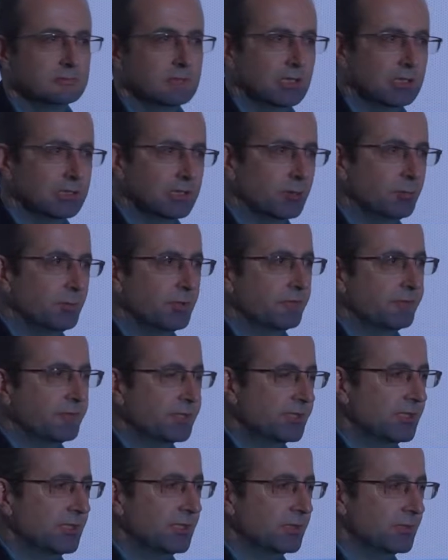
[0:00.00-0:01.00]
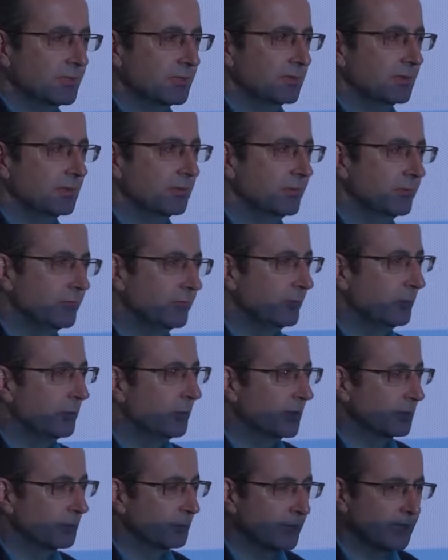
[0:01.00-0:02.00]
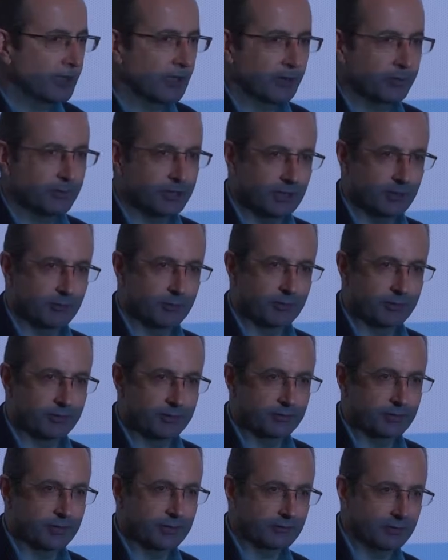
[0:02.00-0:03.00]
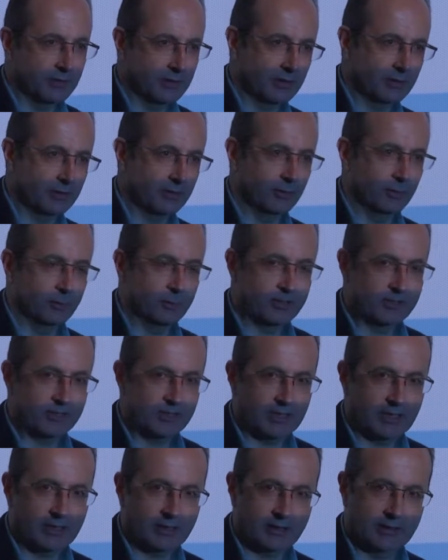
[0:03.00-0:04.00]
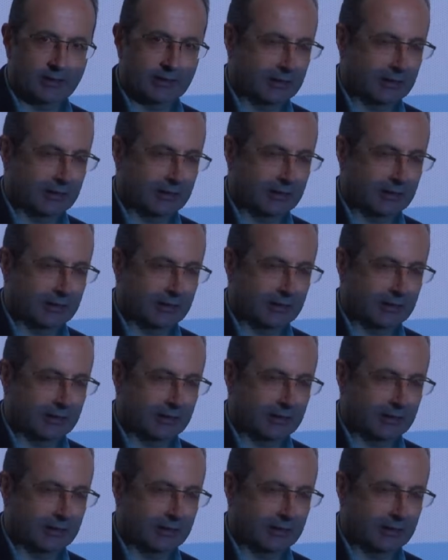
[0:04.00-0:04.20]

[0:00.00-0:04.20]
a little bit of a sense of what we, IBM, are doing with OpenStack.